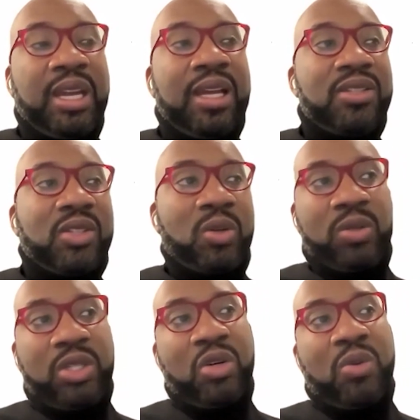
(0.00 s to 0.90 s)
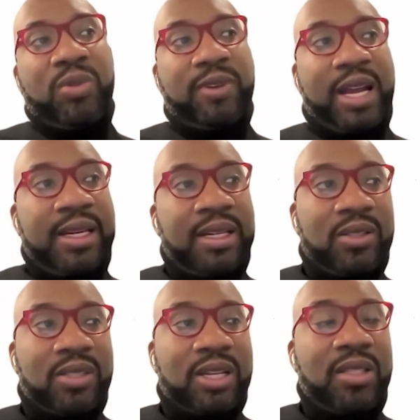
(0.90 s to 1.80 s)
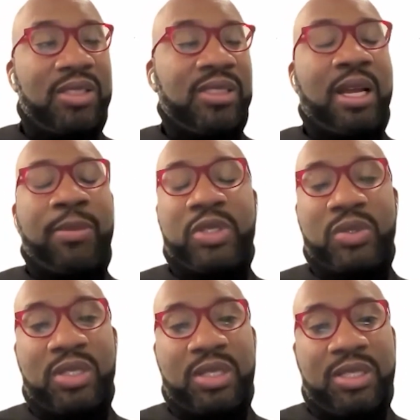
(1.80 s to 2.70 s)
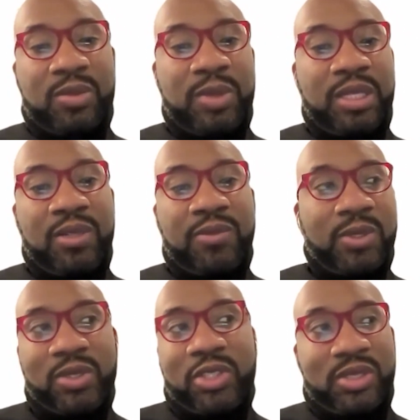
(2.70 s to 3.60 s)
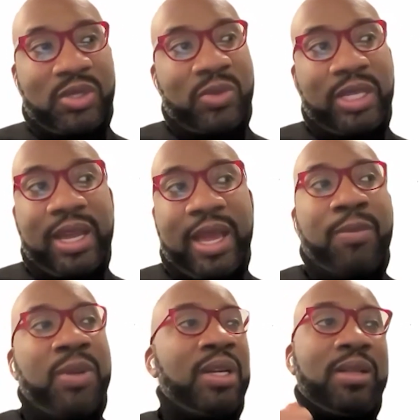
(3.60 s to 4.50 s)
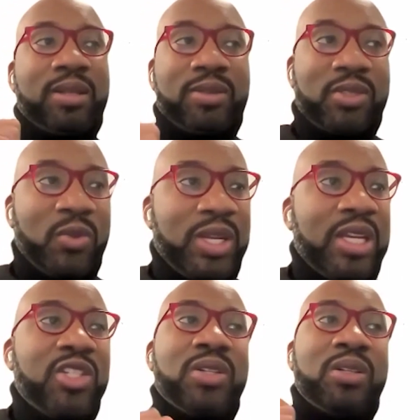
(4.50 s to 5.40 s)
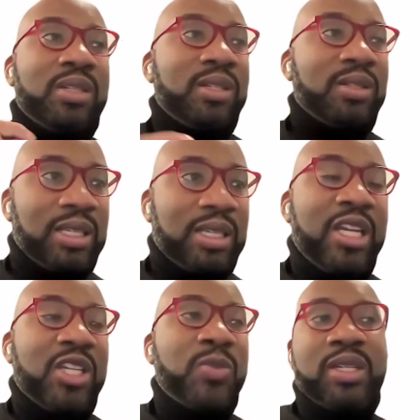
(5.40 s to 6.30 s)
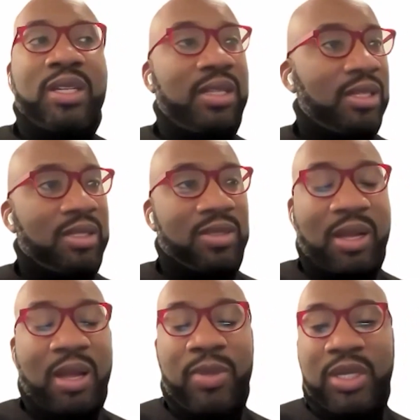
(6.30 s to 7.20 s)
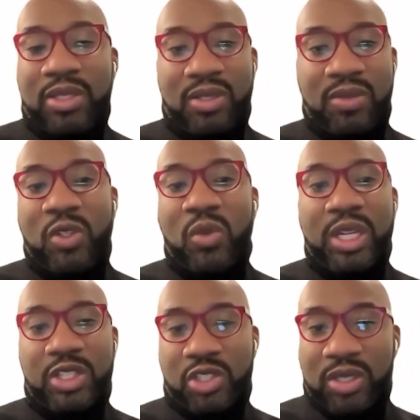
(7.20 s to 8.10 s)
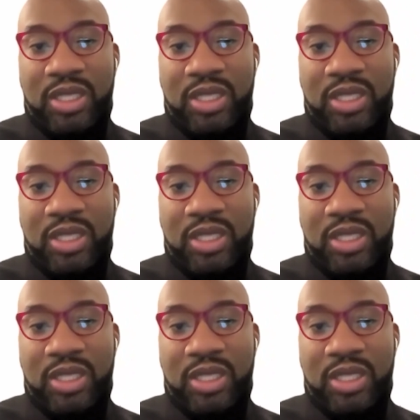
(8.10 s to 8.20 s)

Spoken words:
And so, you know, providing our scholars these opportunities is meaningful. So just to recap, there's donation, there's engagement, and then there's a combination of donation and